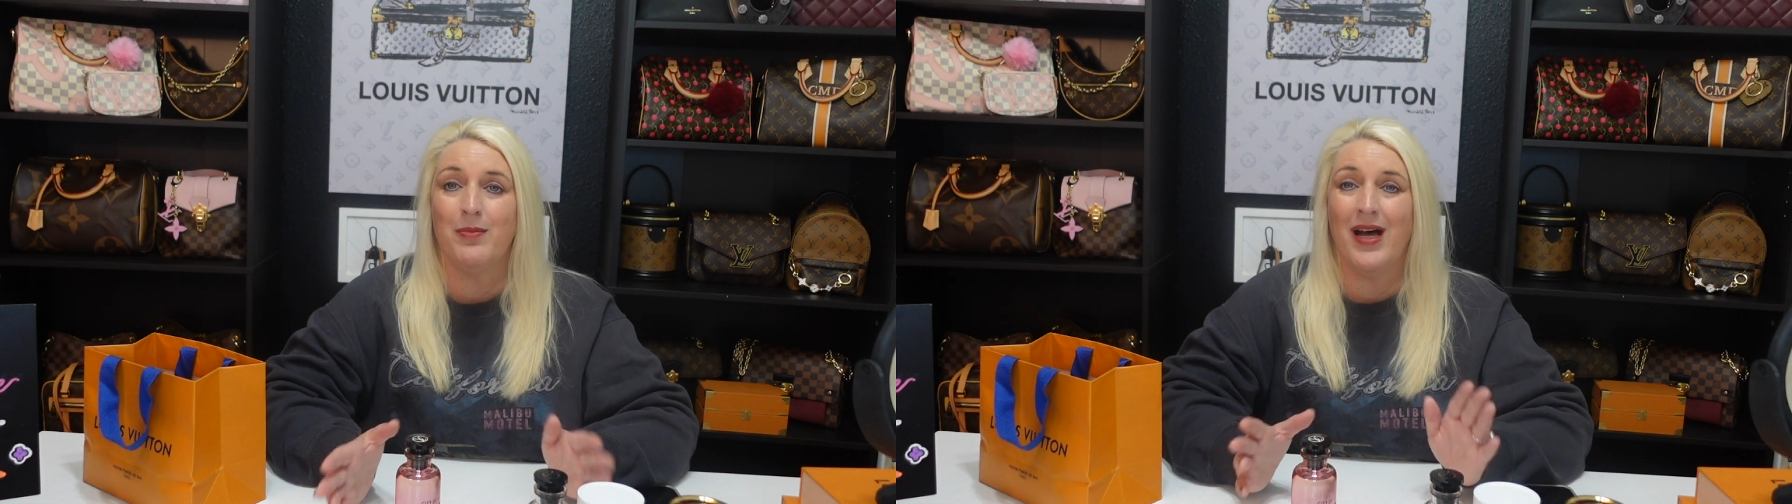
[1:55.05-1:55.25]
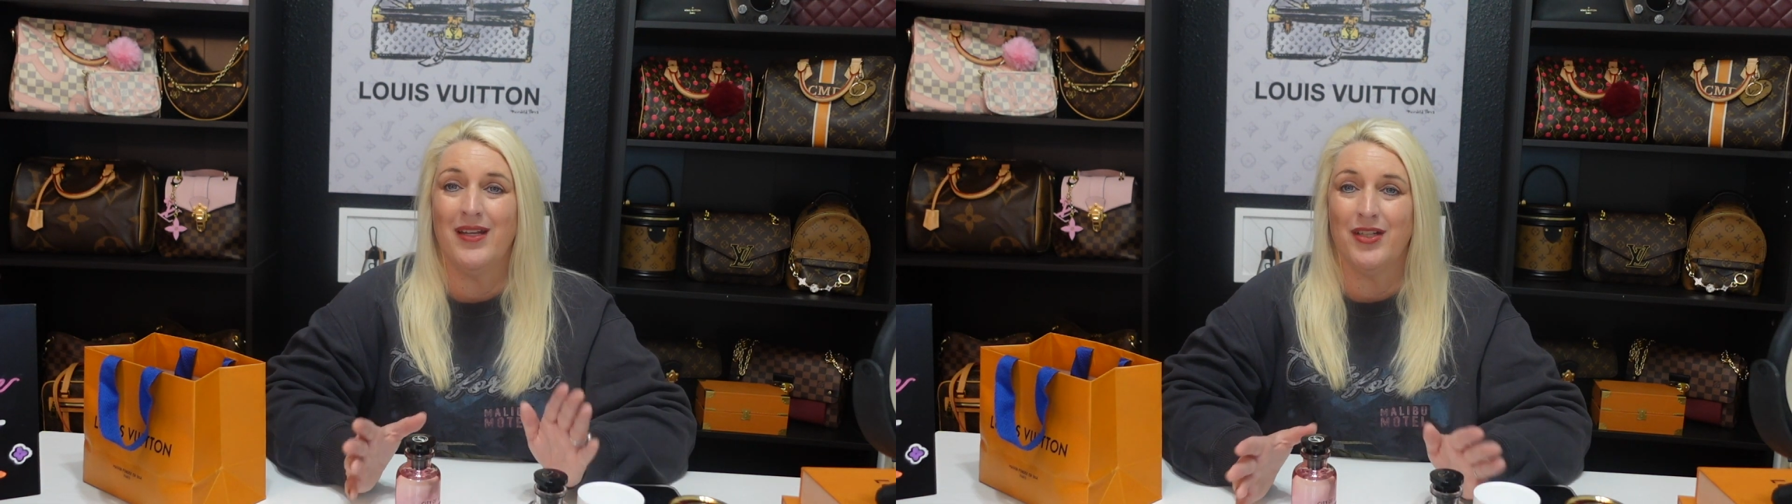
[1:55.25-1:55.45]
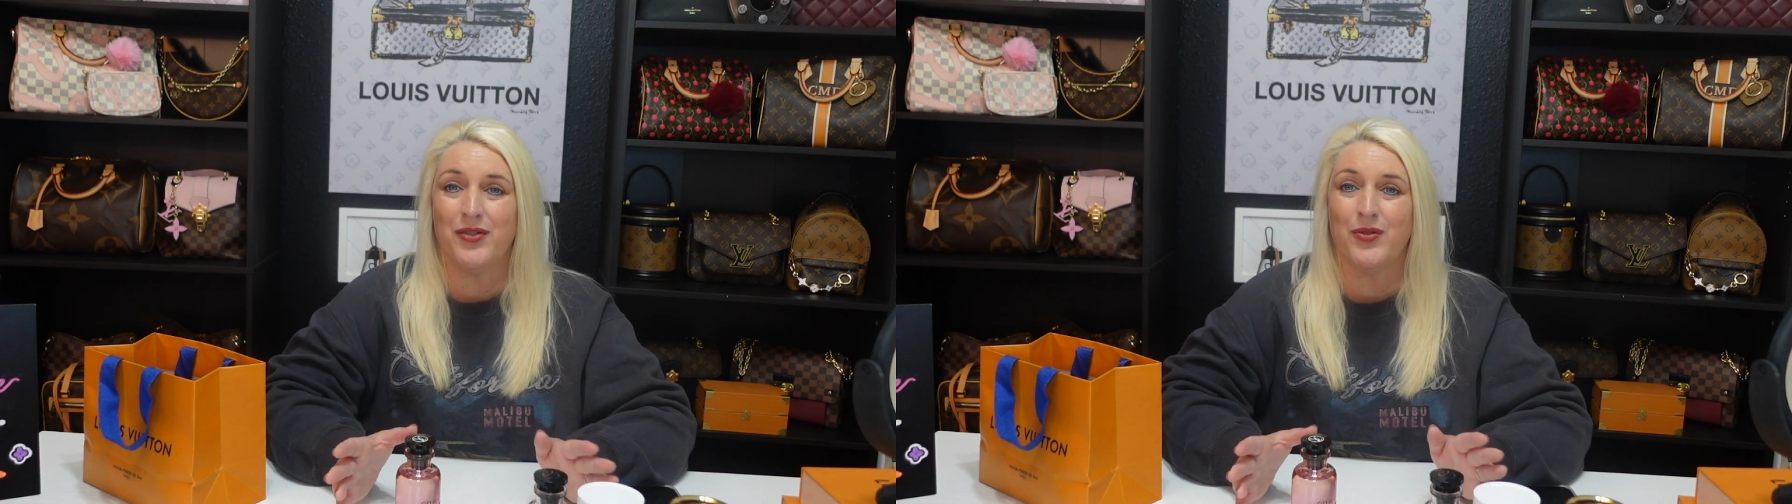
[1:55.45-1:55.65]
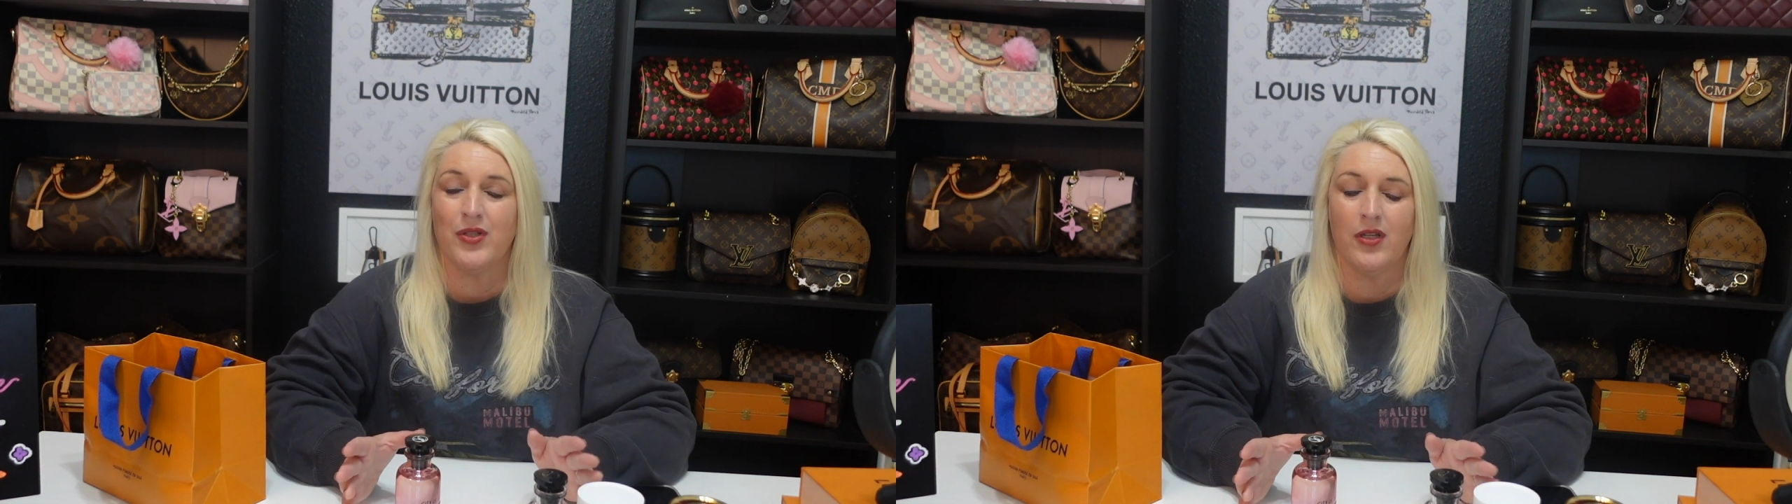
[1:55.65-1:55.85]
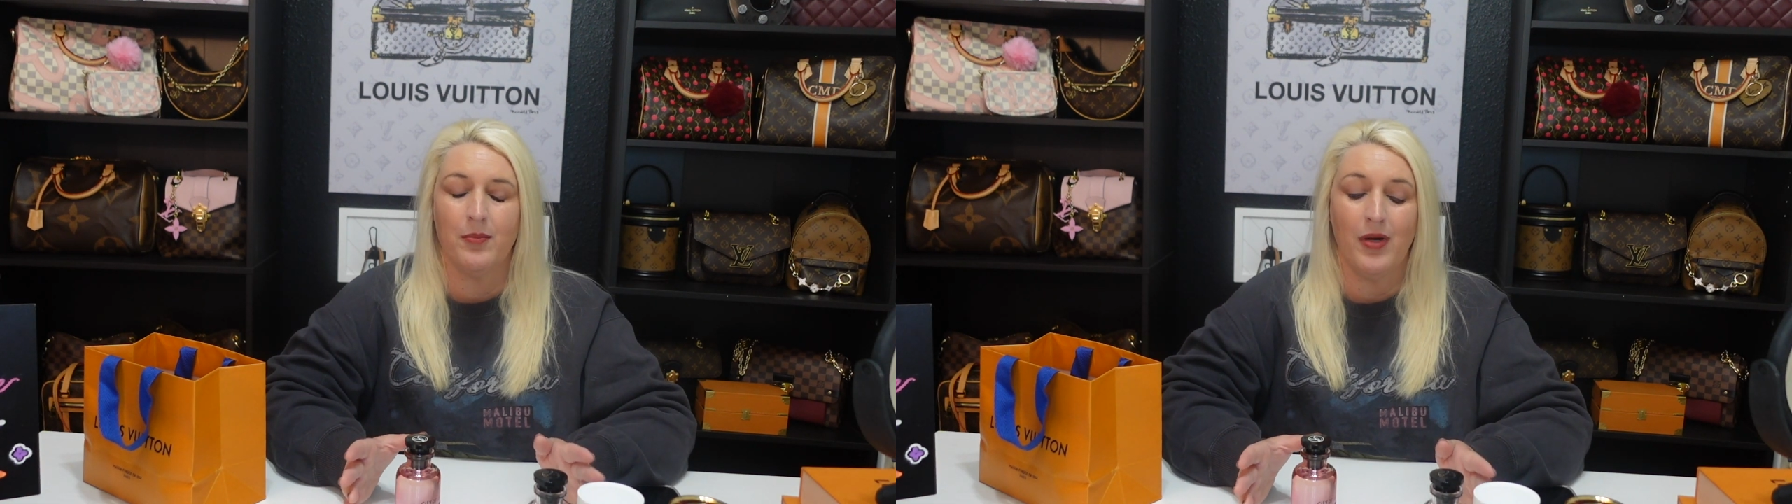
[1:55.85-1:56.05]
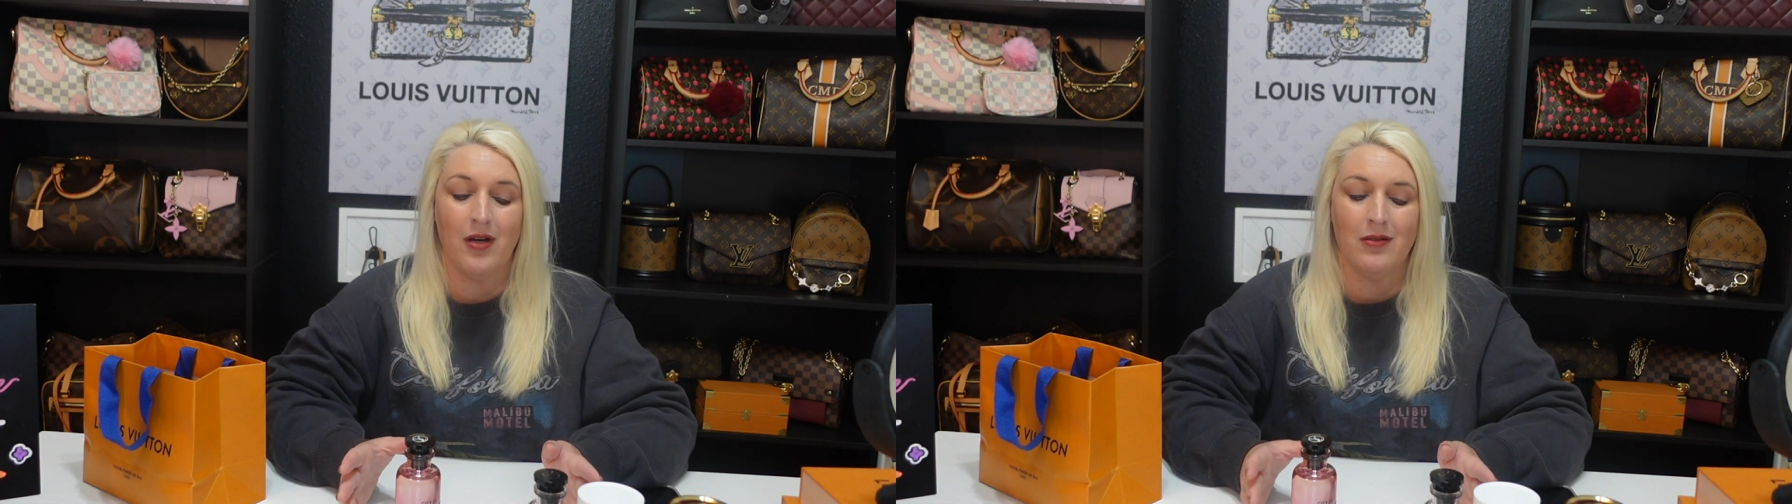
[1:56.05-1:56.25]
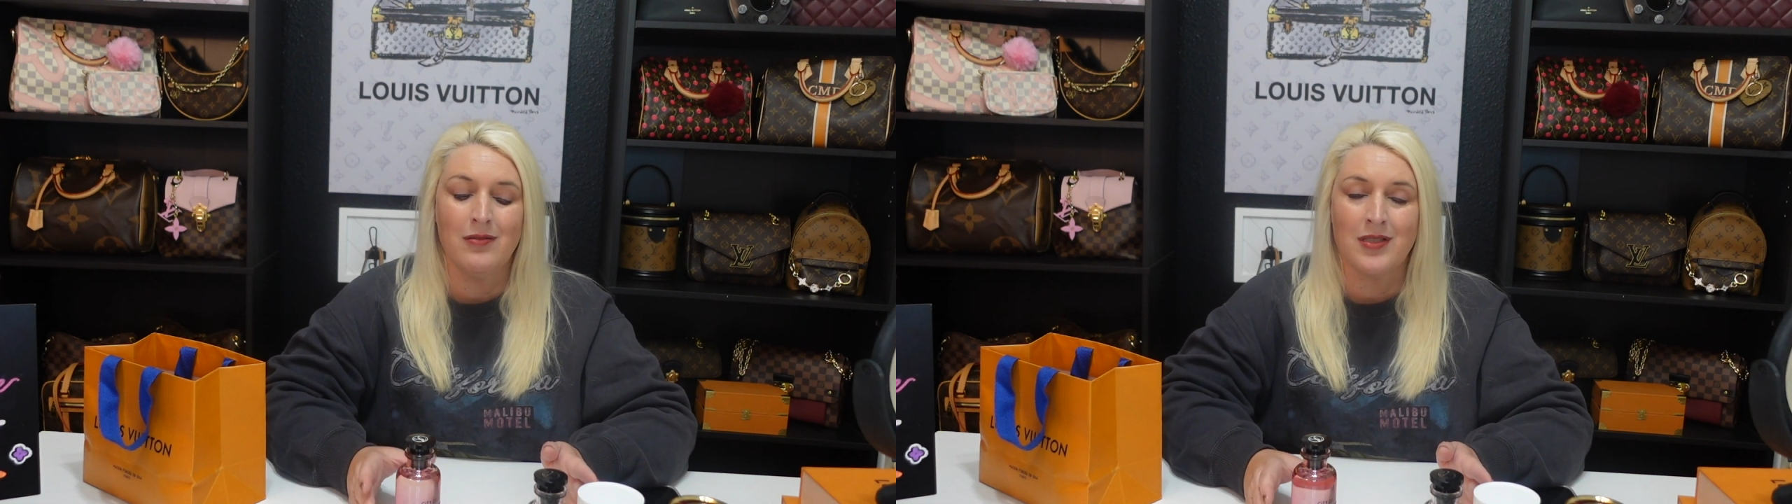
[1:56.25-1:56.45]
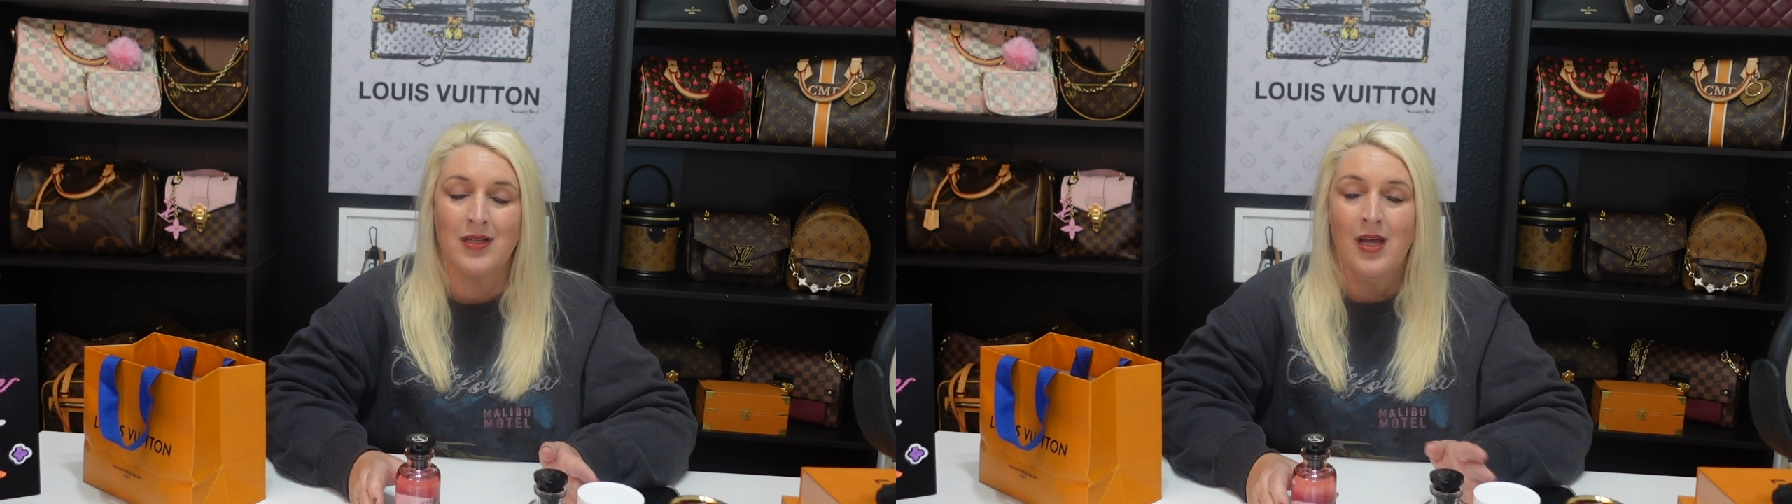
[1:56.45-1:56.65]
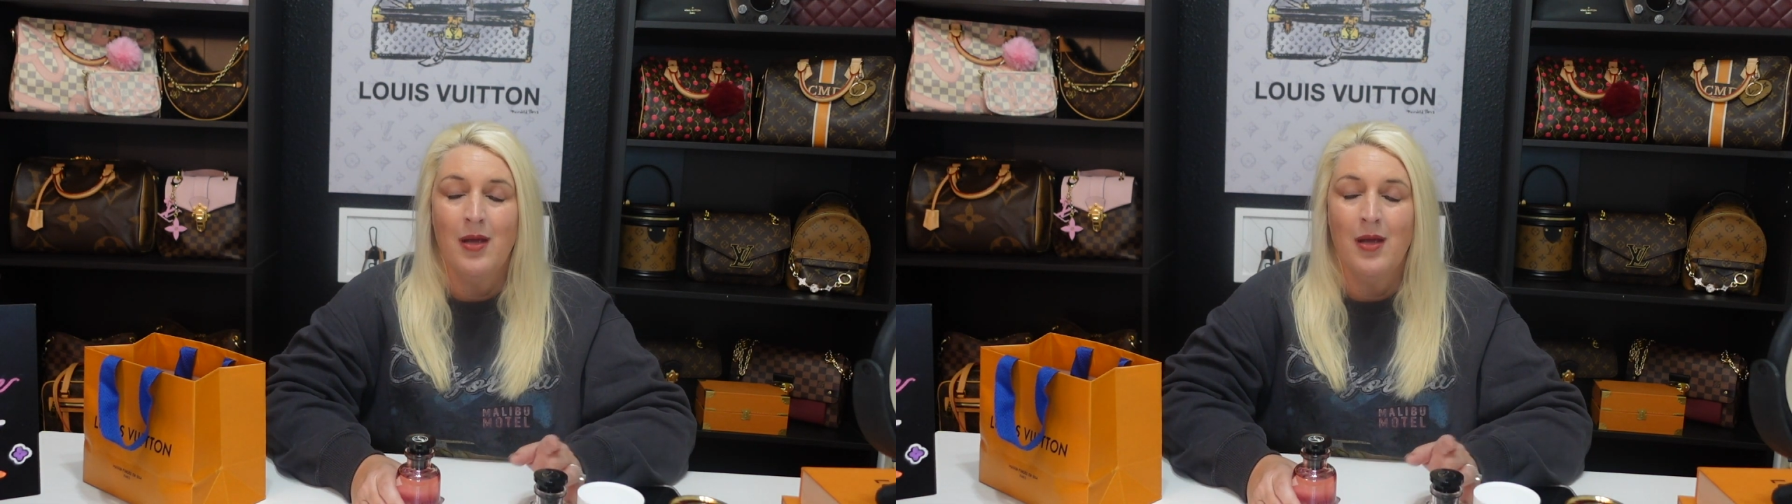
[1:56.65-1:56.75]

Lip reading: my initials on the bottles